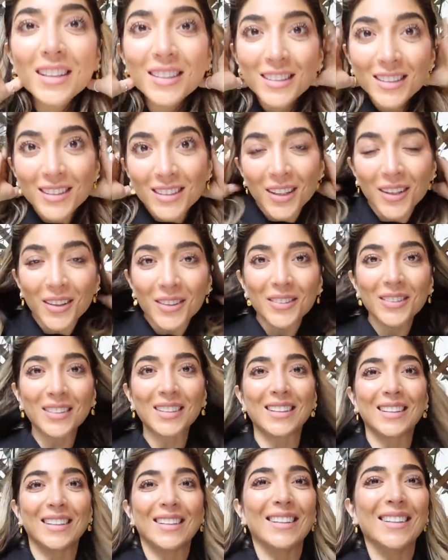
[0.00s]
is so
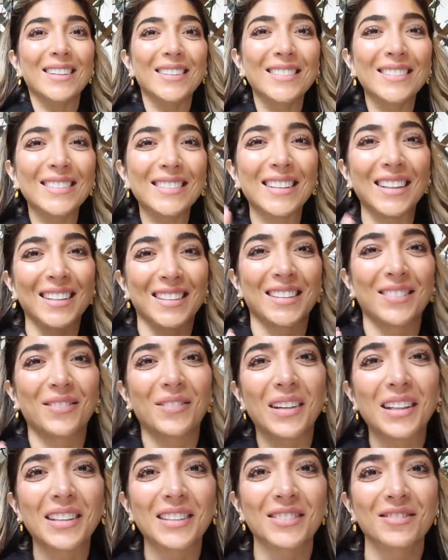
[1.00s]

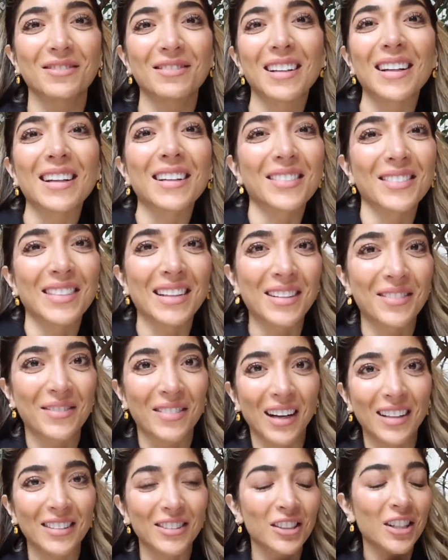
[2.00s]
it feels really really
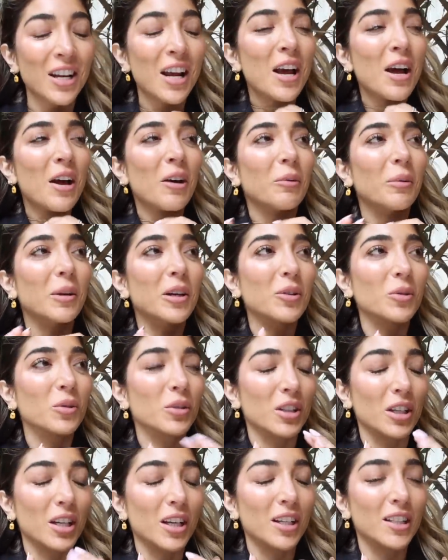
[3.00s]
French. We
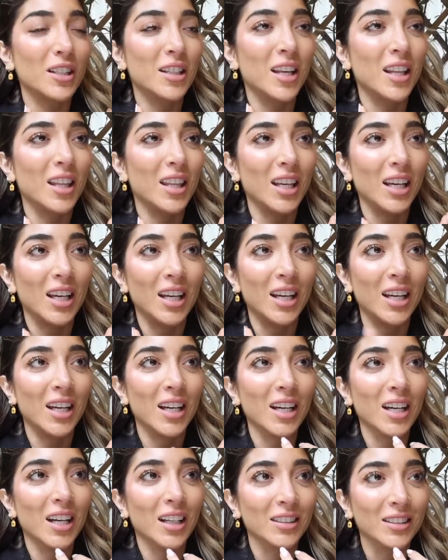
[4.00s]
ordered
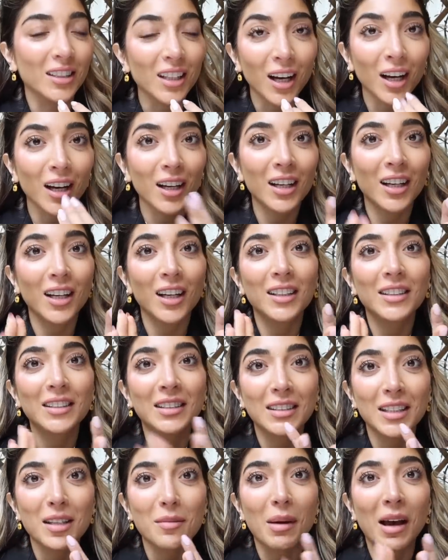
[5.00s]
the duck, sea
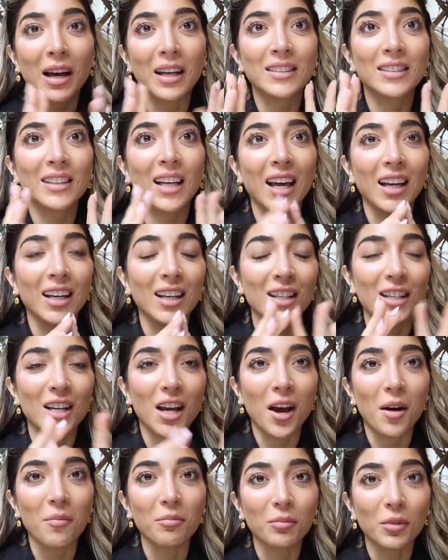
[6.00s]
bass and
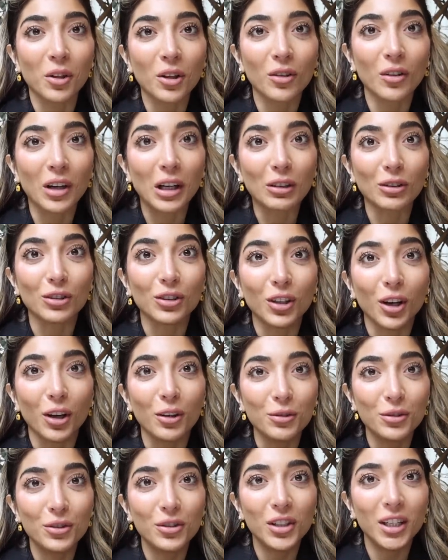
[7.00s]
um, grilled
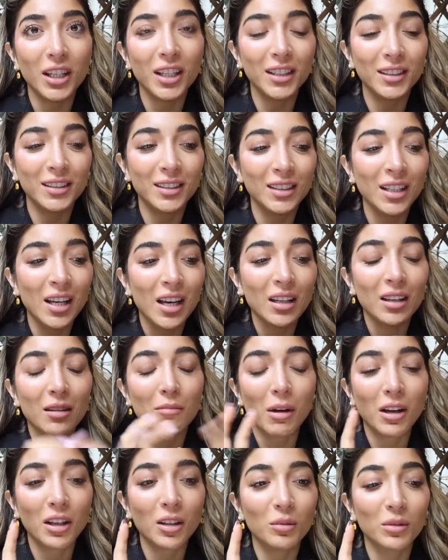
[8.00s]
goat's cheese. The
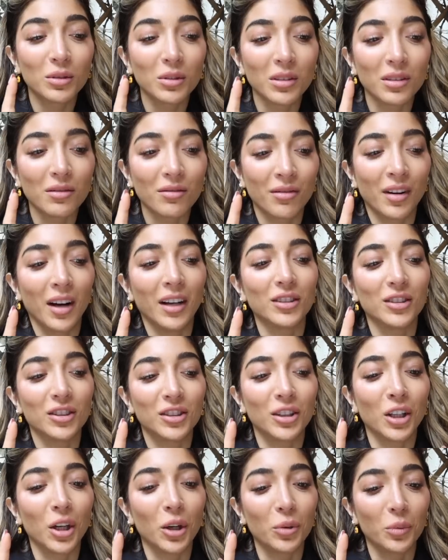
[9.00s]
menu was all in French
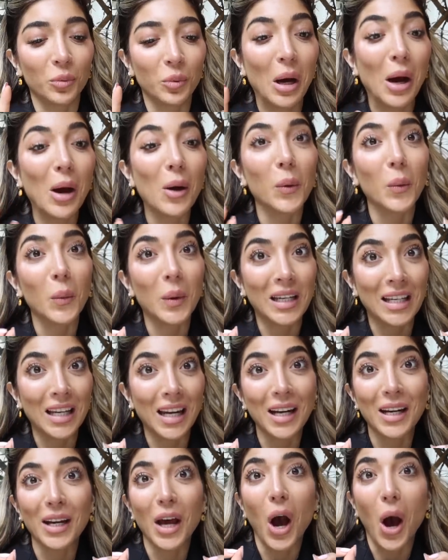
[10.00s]
so we
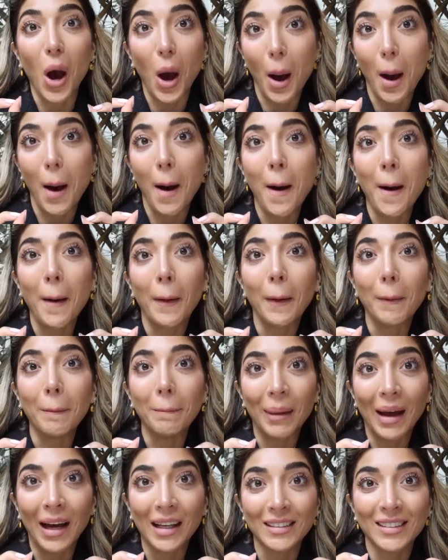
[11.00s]
did our
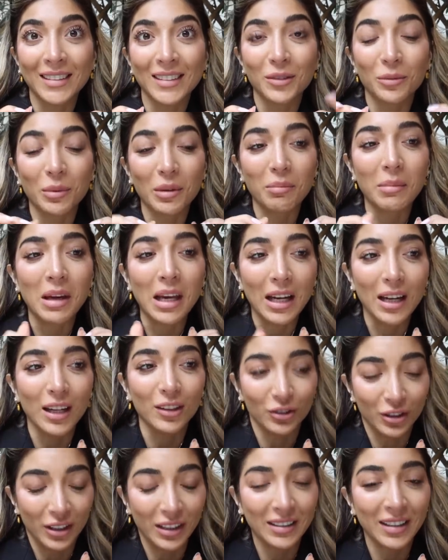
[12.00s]
best with me literally